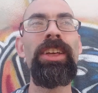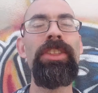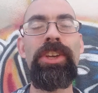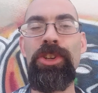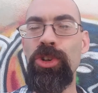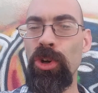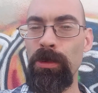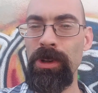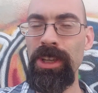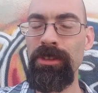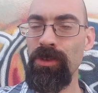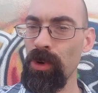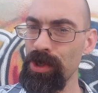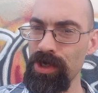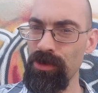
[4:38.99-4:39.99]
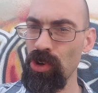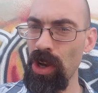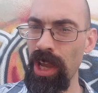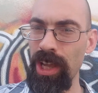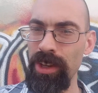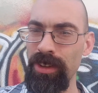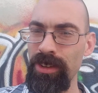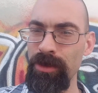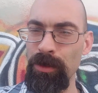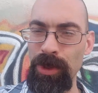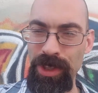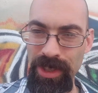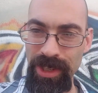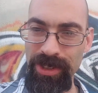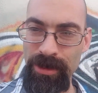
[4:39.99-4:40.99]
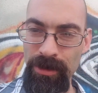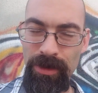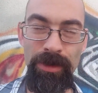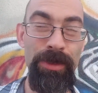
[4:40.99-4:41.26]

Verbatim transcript: the interpreting voice of your head, what thinks